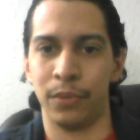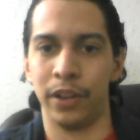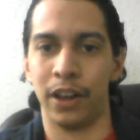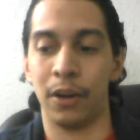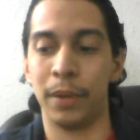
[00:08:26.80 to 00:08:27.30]

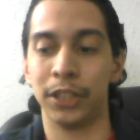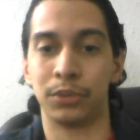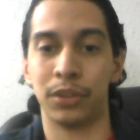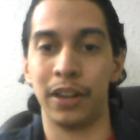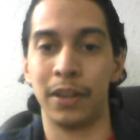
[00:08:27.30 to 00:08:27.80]
Our
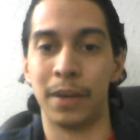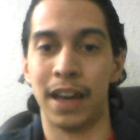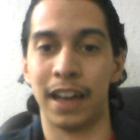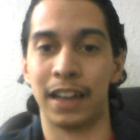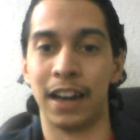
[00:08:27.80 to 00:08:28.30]
best running
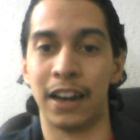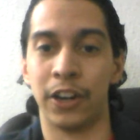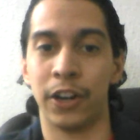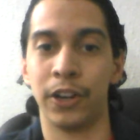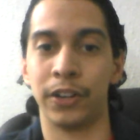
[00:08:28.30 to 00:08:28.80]
back got
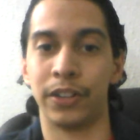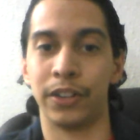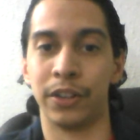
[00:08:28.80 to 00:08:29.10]
hurt,